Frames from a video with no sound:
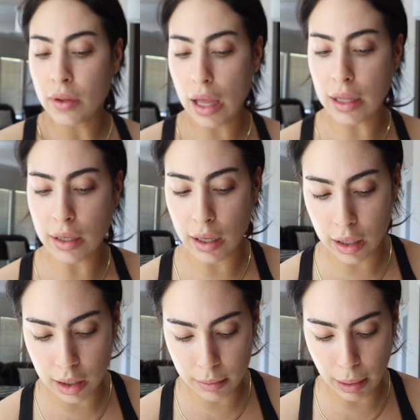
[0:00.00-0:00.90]
And
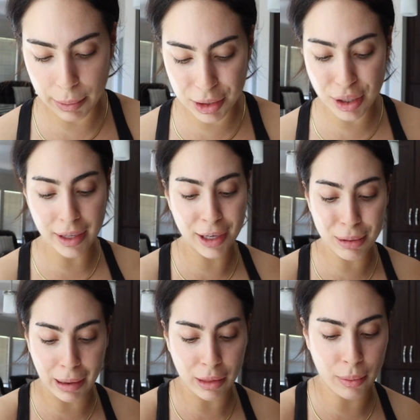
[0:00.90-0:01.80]
then my brother's not here,
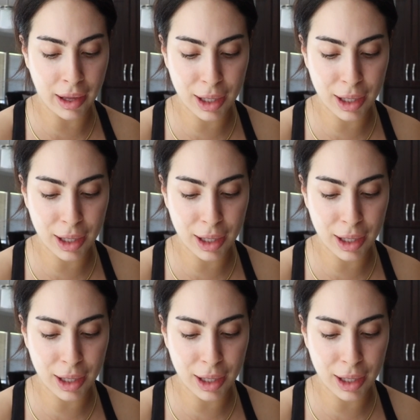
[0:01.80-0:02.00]
by the way.